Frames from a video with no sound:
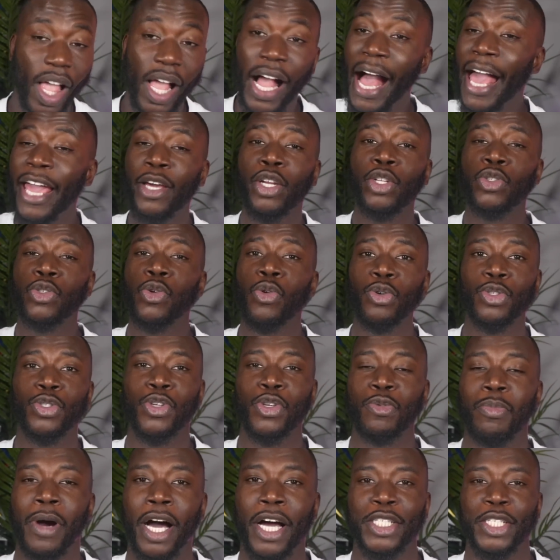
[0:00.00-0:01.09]
I ain't gonna talk too
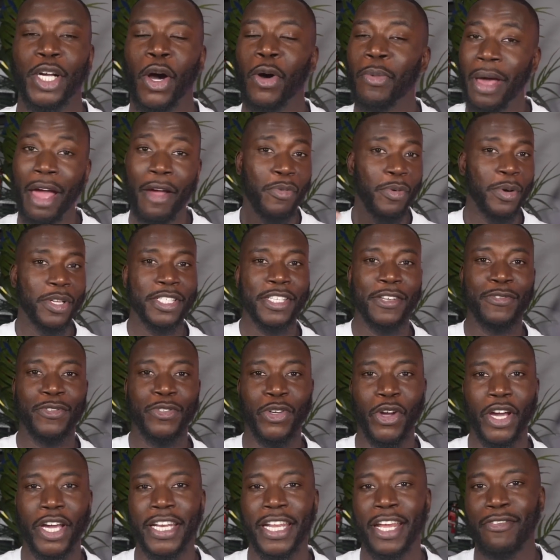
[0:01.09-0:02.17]
much. I hope everyone's
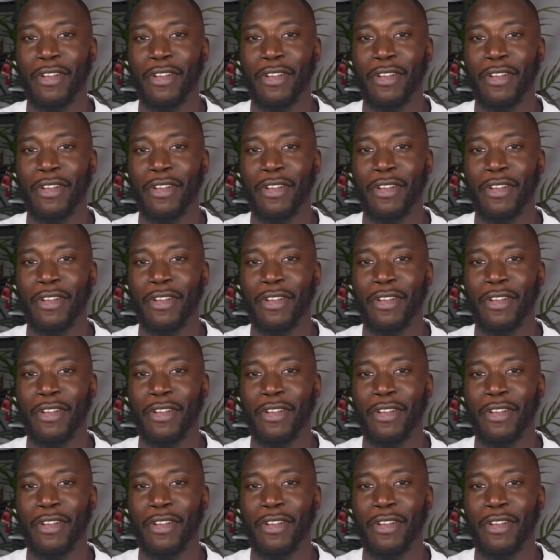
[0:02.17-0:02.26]
enjoying their